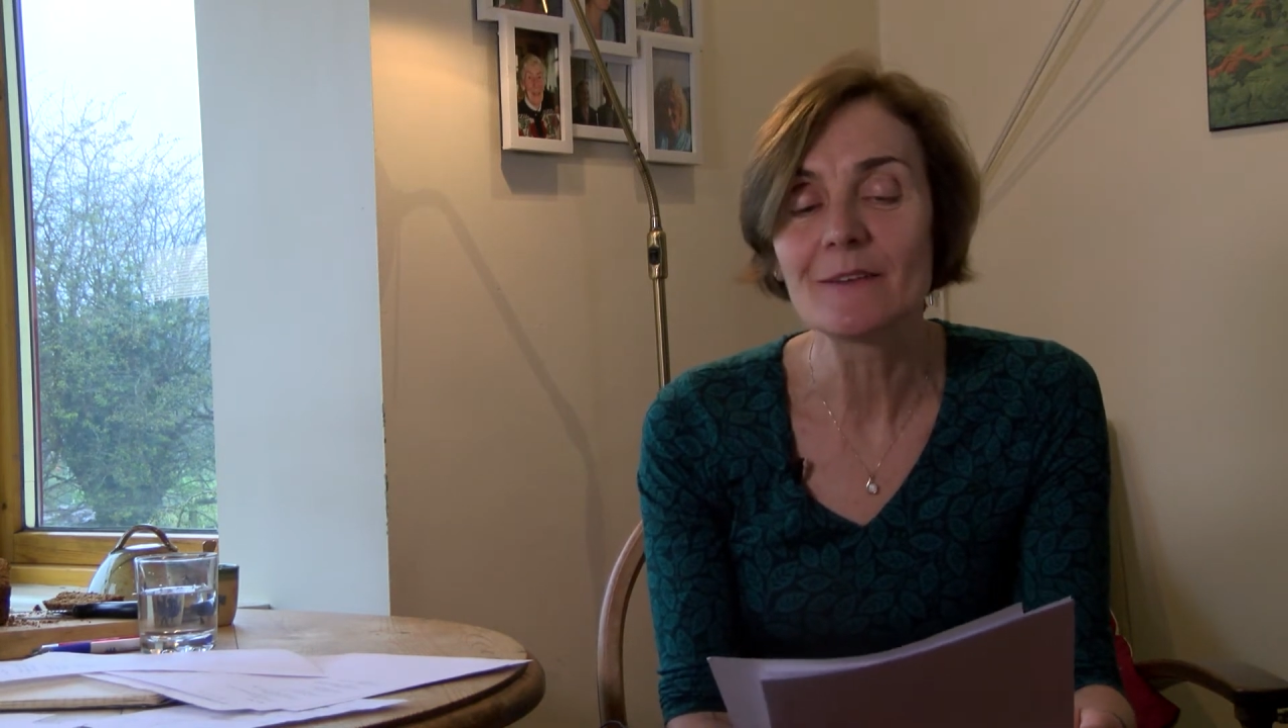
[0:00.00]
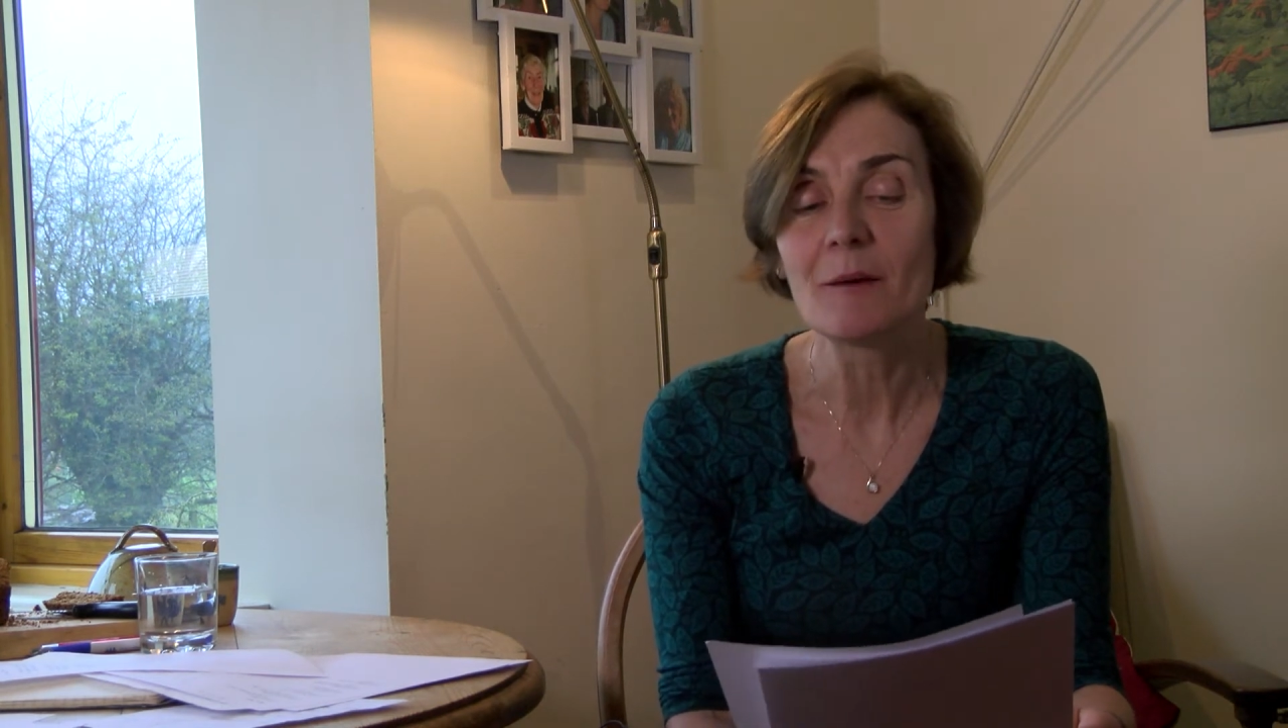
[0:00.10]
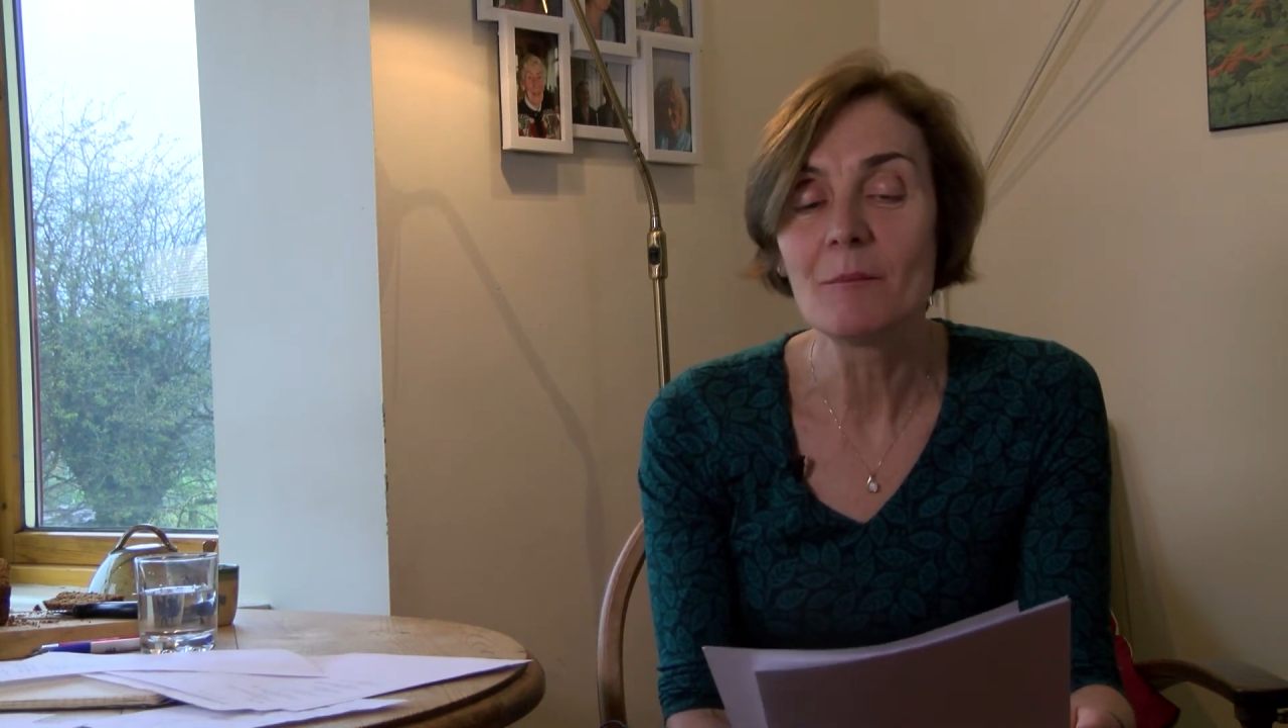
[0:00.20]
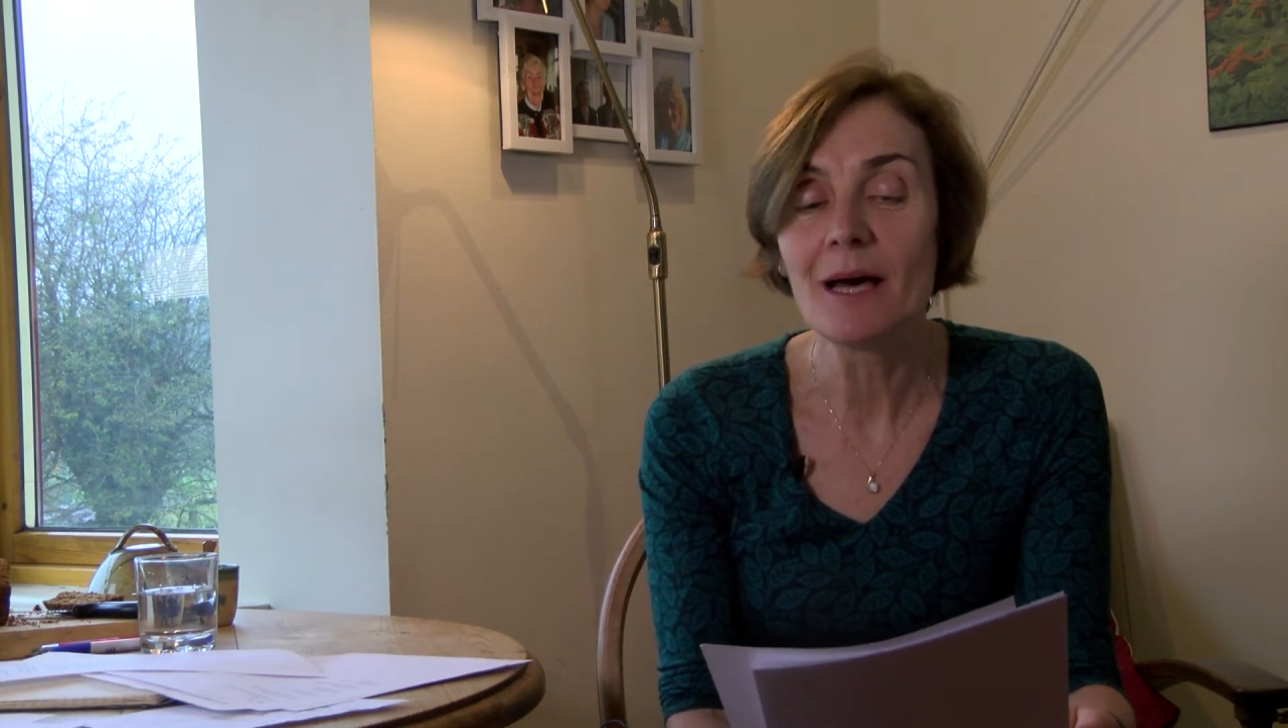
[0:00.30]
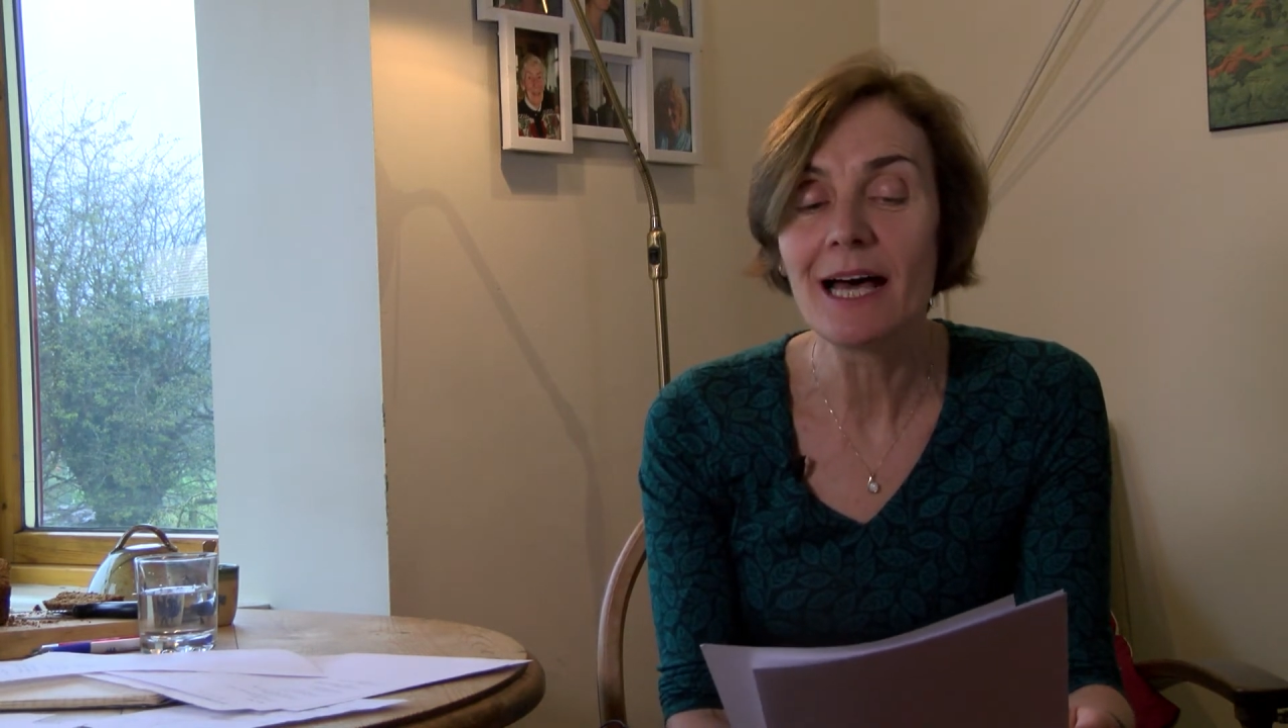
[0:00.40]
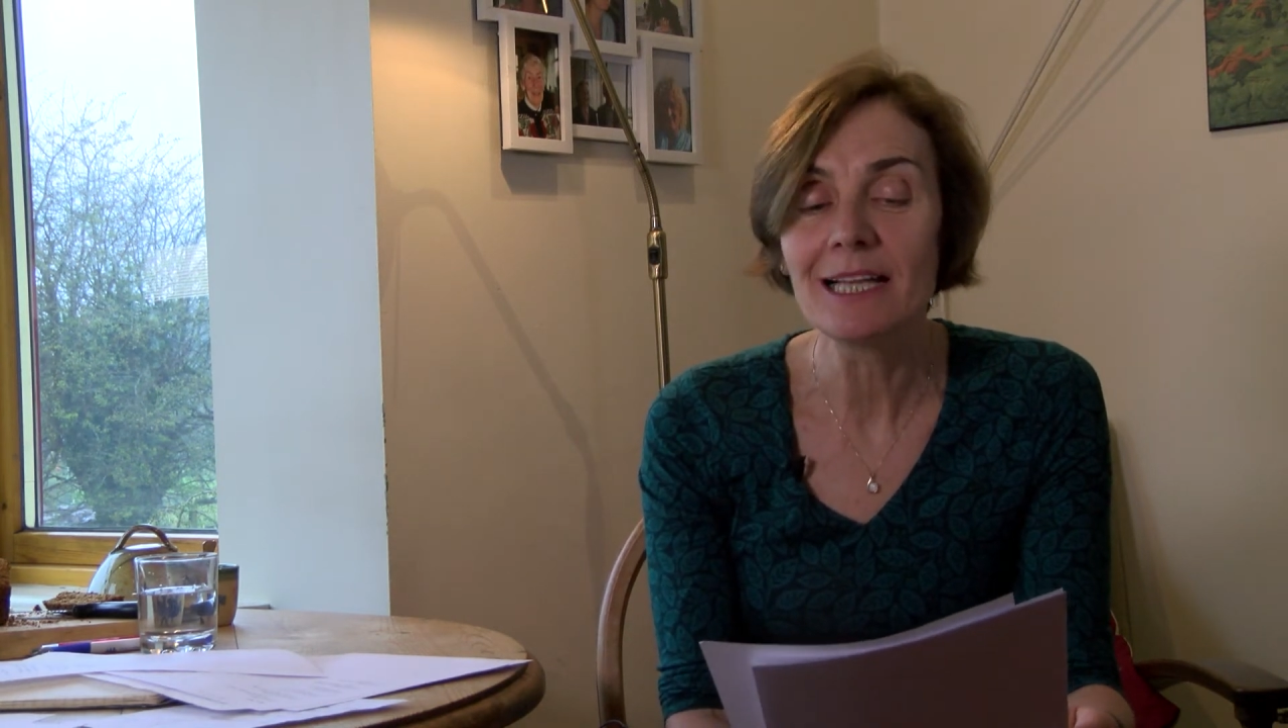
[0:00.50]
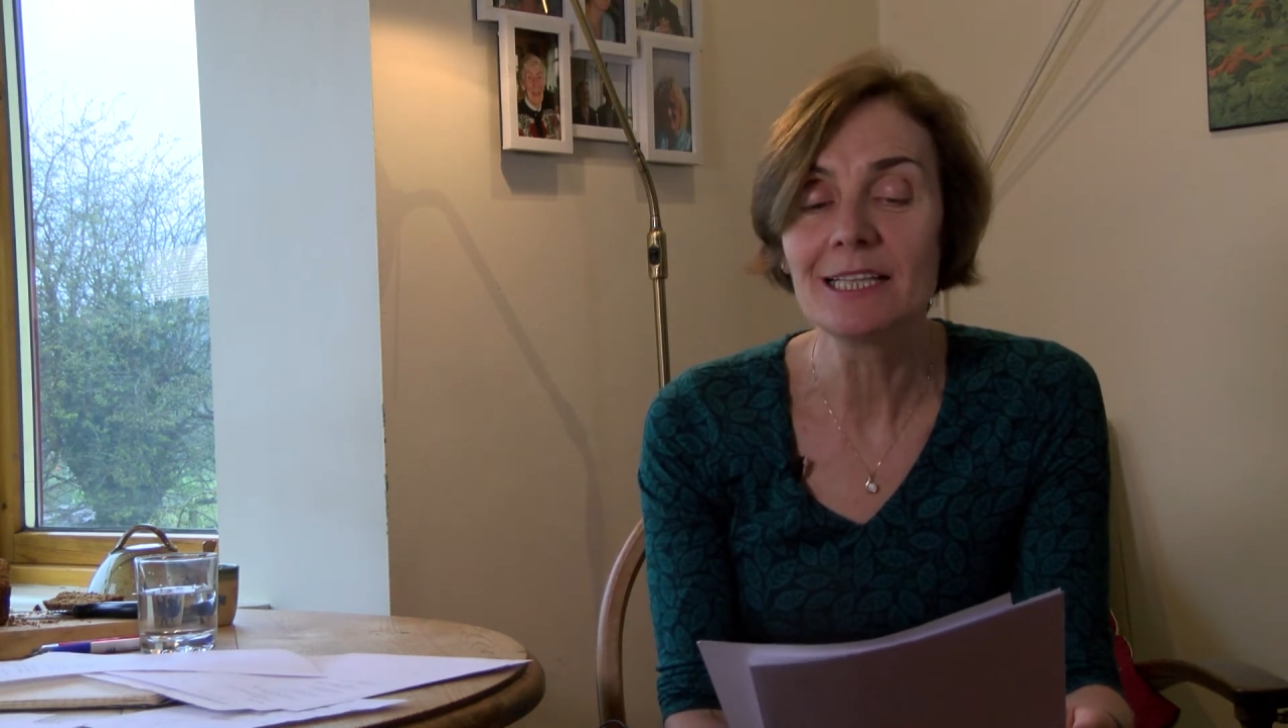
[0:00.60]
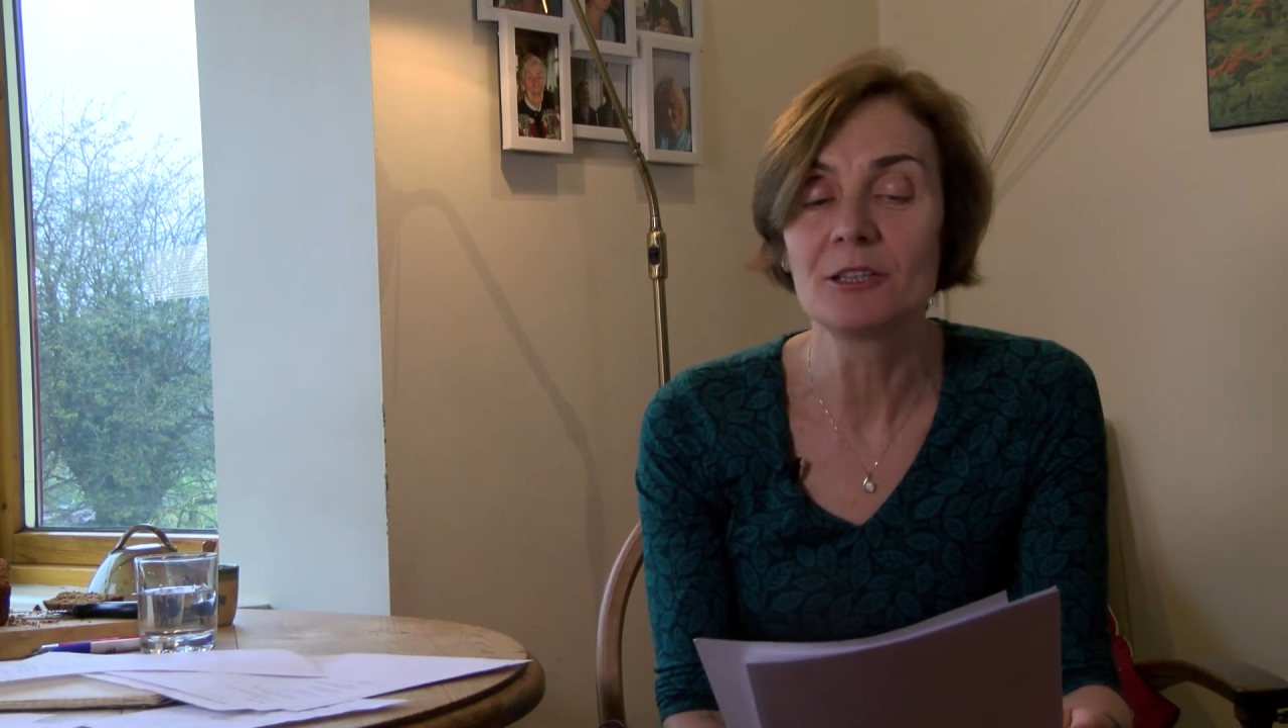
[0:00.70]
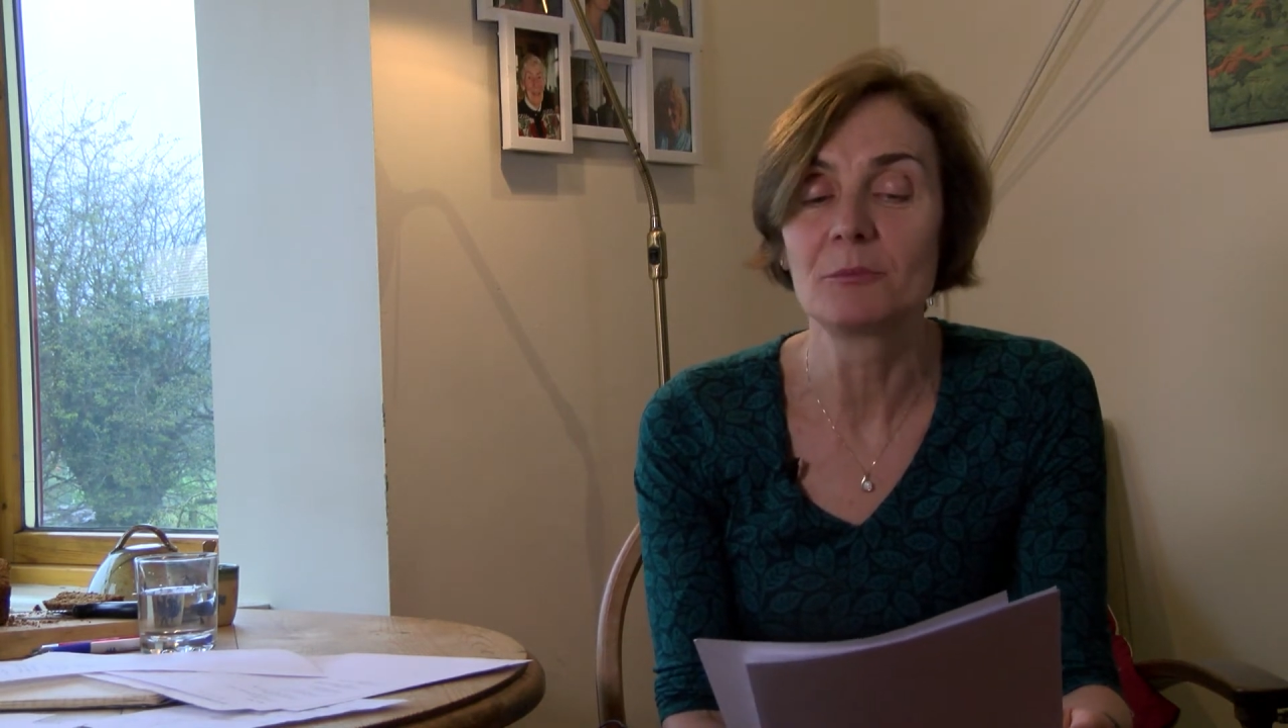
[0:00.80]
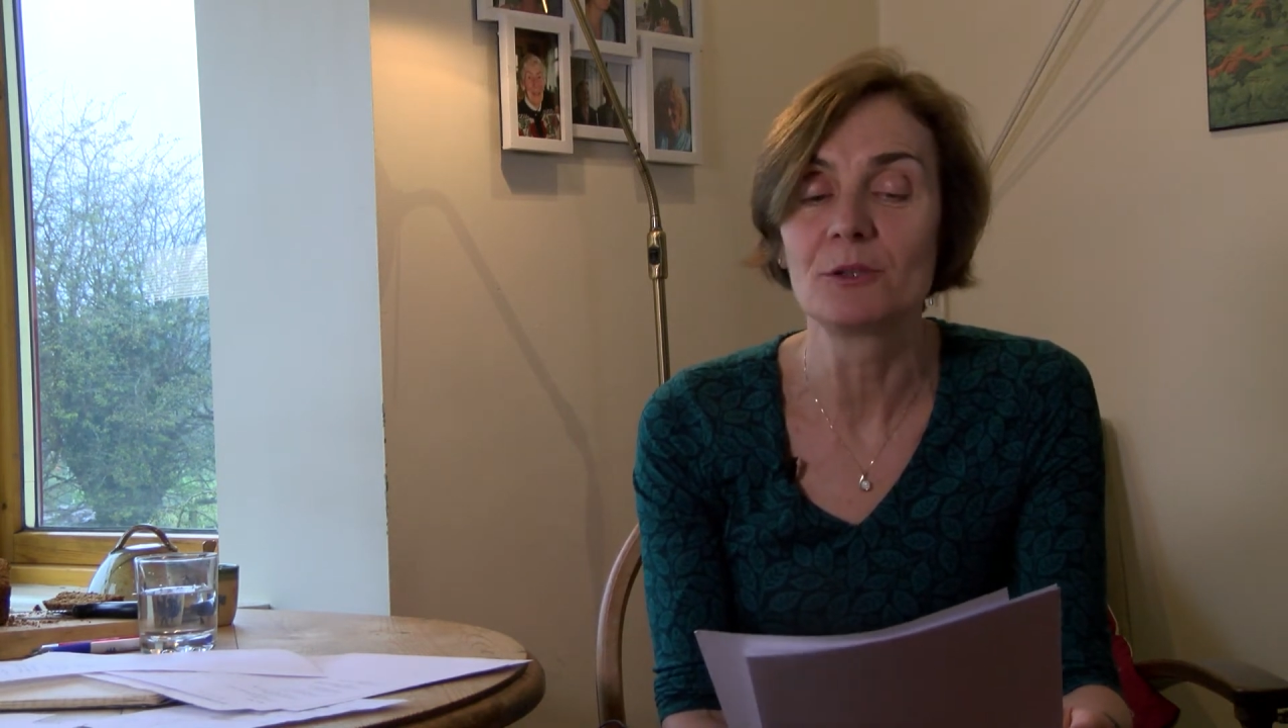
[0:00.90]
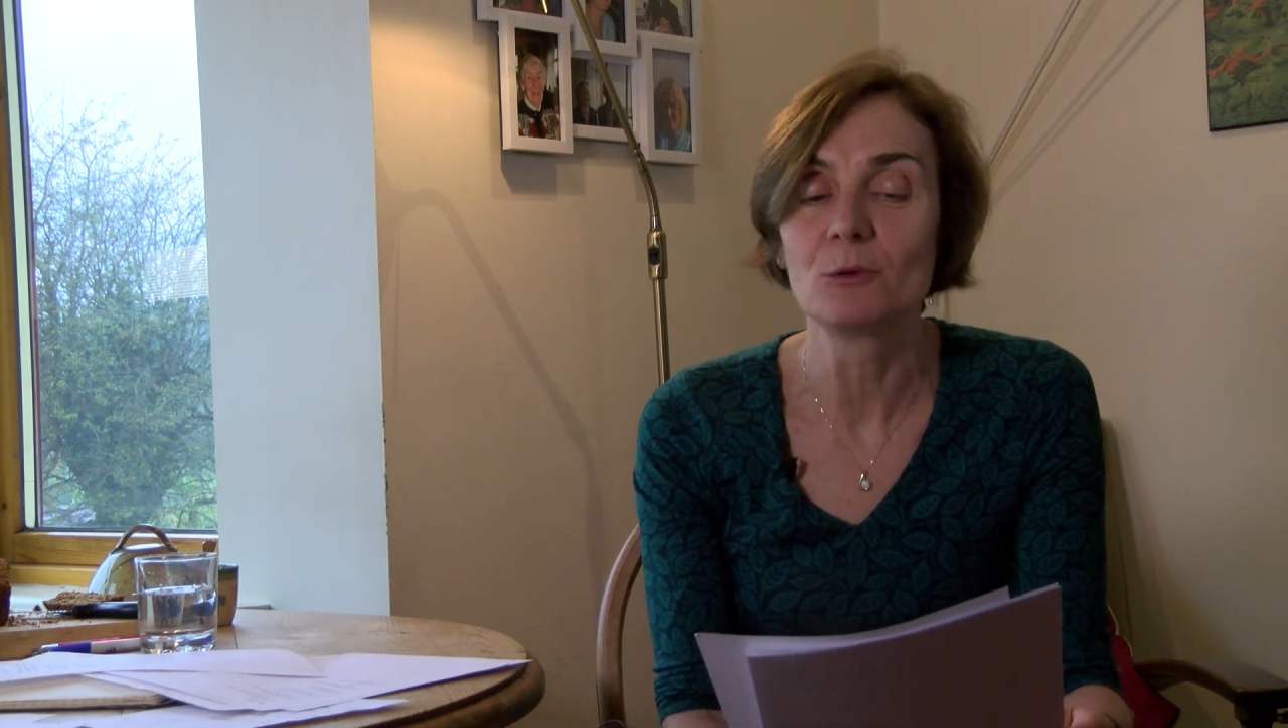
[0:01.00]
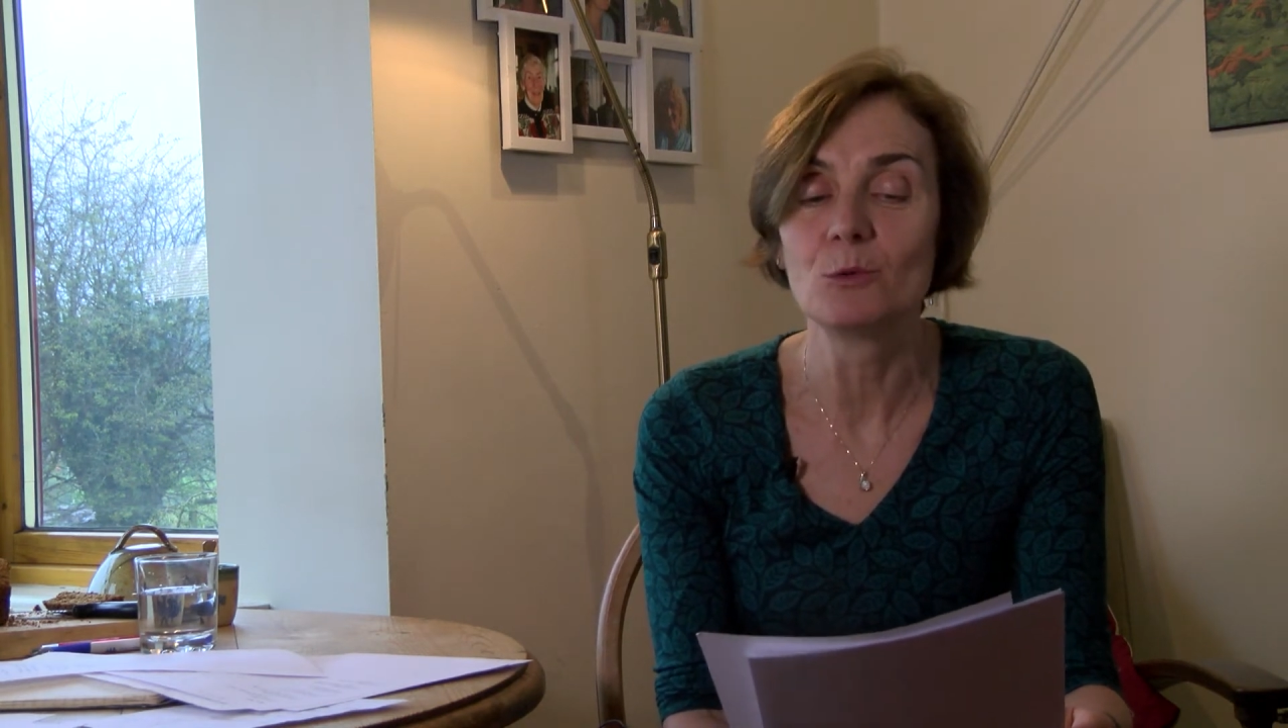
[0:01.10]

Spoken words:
malleable